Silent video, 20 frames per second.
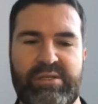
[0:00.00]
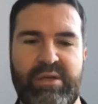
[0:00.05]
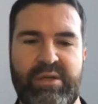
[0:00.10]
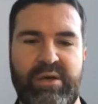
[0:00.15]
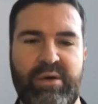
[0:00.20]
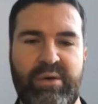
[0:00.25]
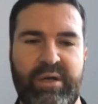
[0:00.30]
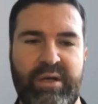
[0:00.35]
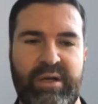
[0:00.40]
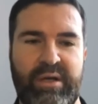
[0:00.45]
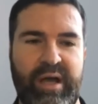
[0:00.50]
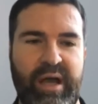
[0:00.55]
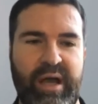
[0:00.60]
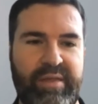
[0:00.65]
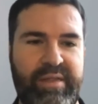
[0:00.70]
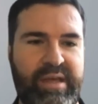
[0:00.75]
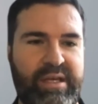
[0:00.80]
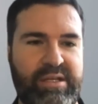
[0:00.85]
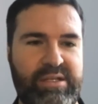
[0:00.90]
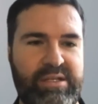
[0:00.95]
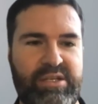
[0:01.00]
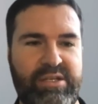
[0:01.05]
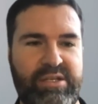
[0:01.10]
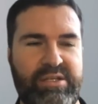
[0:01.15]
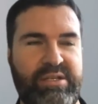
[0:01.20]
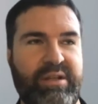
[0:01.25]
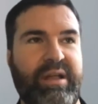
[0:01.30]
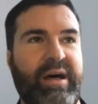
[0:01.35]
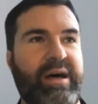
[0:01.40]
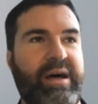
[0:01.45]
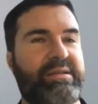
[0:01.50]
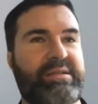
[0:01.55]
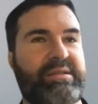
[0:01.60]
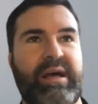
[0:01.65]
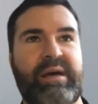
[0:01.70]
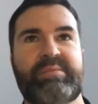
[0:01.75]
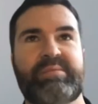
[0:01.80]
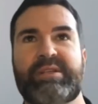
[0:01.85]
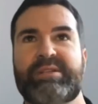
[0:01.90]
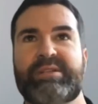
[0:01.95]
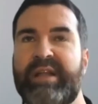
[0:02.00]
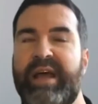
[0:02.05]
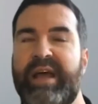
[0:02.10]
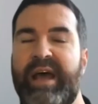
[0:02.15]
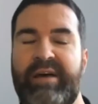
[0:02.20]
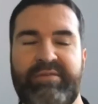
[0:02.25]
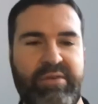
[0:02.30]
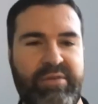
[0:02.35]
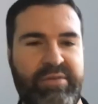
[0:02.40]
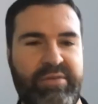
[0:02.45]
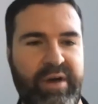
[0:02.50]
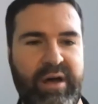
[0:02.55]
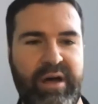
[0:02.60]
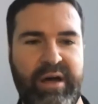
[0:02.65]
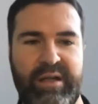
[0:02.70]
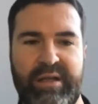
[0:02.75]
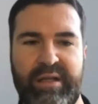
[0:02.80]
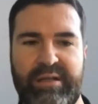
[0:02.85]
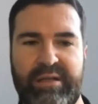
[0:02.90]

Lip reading: So I think it's just, a lot of times it's an afterthought.